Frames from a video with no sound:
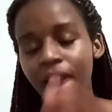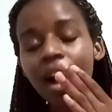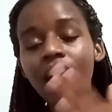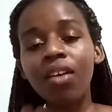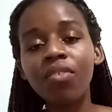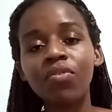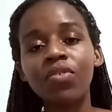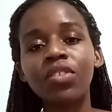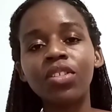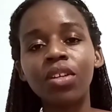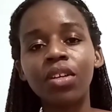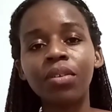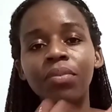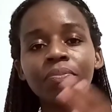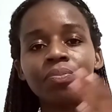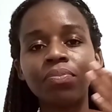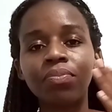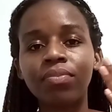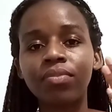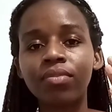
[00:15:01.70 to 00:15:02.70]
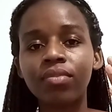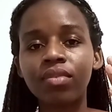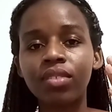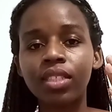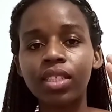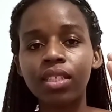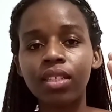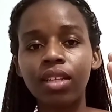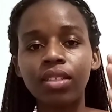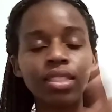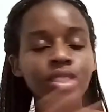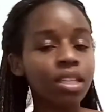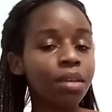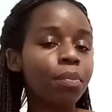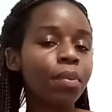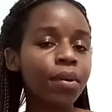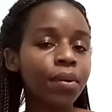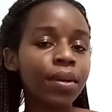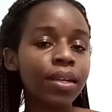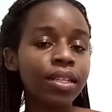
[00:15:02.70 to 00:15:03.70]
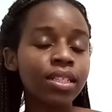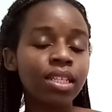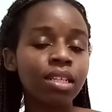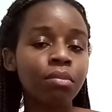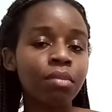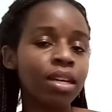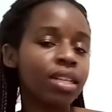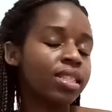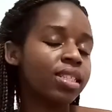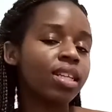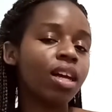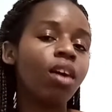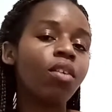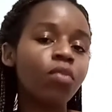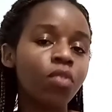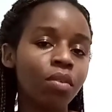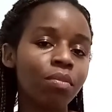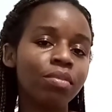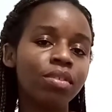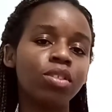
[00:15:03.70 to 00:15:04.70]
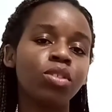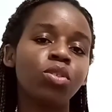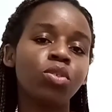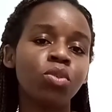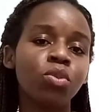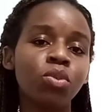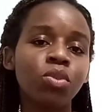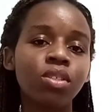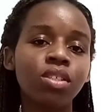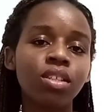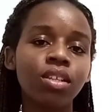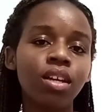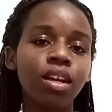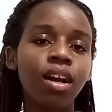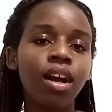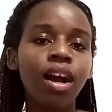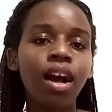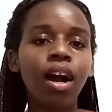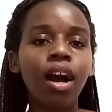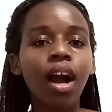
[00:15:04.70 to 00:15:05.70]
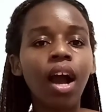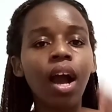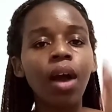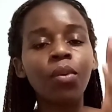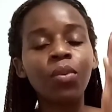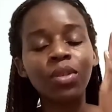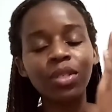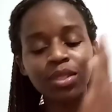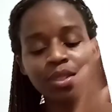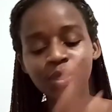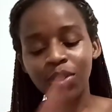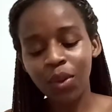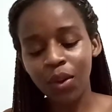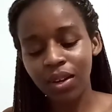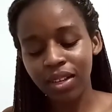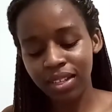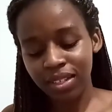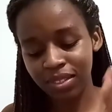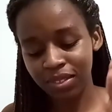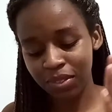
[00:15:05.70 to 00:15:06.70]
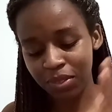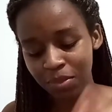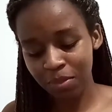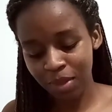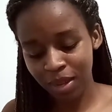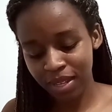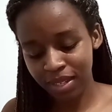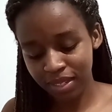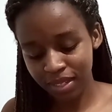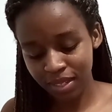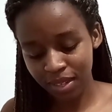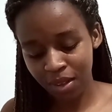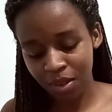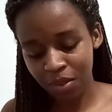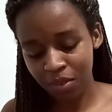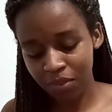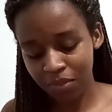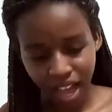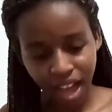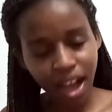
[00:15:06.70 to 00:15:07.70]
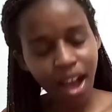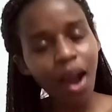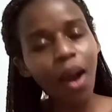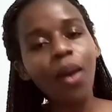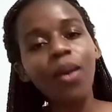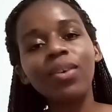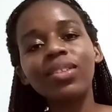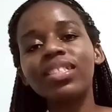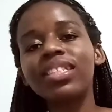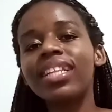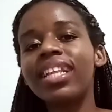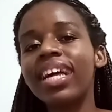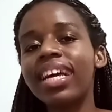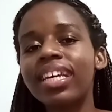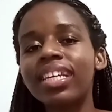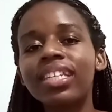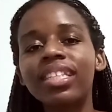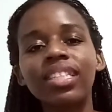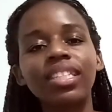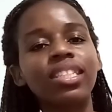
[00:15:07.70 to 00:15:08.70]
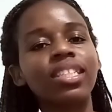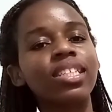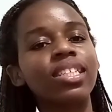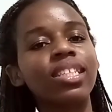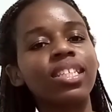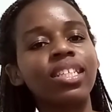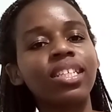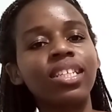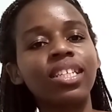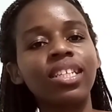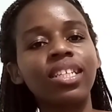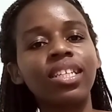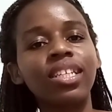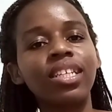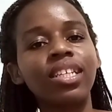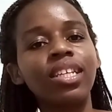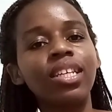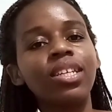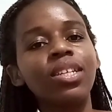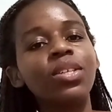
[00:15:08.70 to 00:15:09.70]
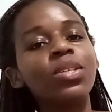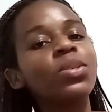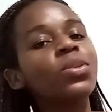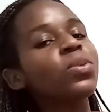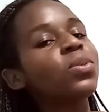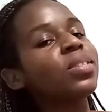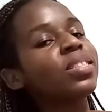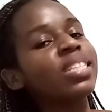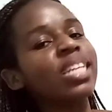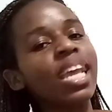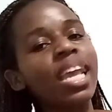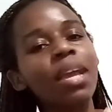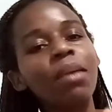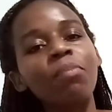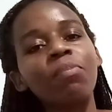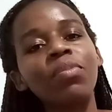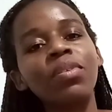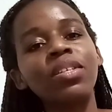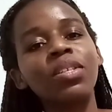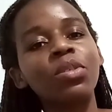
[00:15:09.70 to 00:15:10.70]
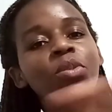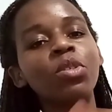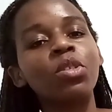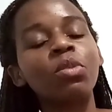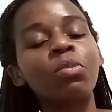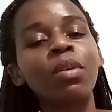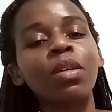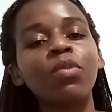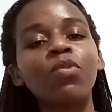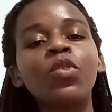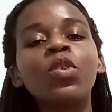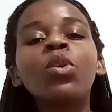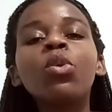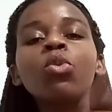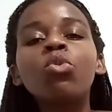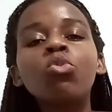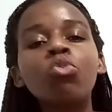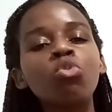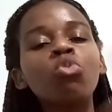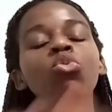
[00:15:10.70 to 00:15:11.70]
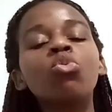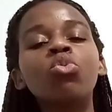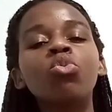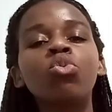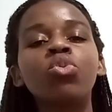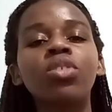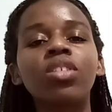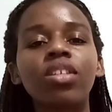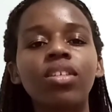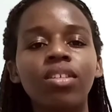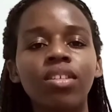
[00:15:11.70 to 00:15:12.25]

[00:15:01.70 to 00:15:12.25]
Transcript: after separating myself from this dude. I was talking to myself. I was like, you damn disrespectful. You're rude.